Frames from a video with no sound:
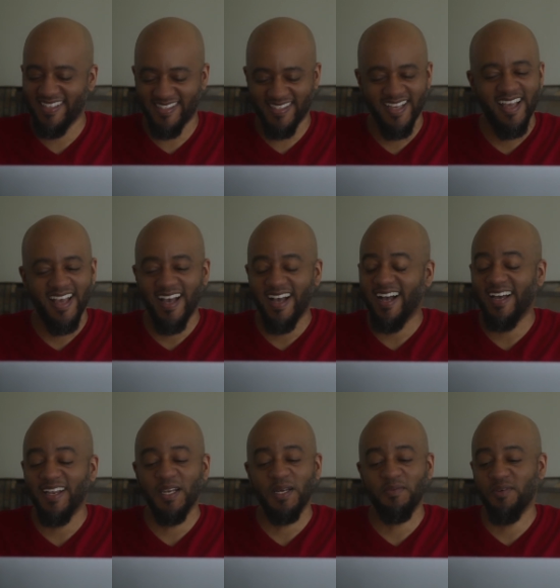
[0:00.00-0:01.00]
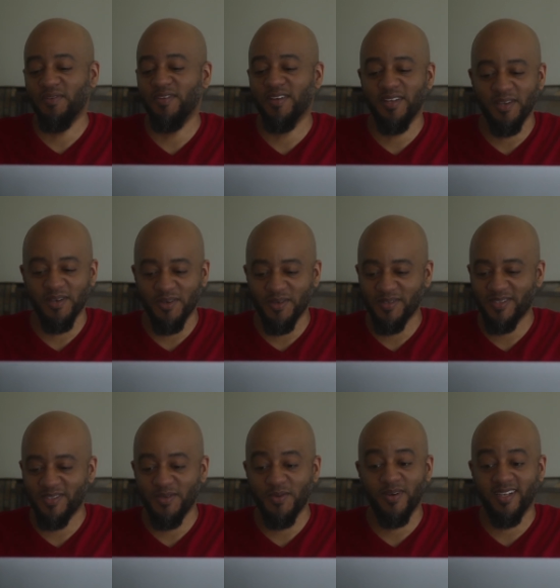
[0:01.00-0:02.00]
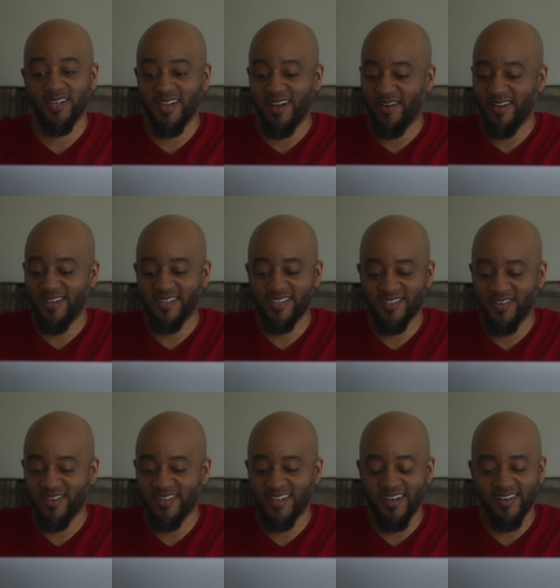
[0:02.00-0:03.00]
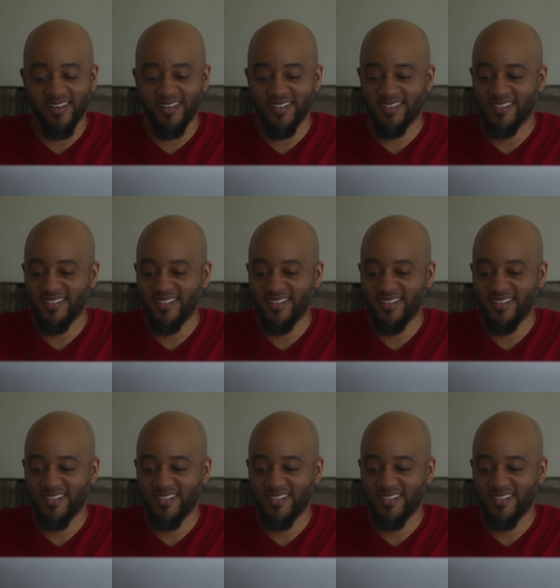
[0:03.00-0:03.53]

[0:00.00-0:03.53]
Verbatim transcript: yes. I love your videos. You hilarious. You're hilarious.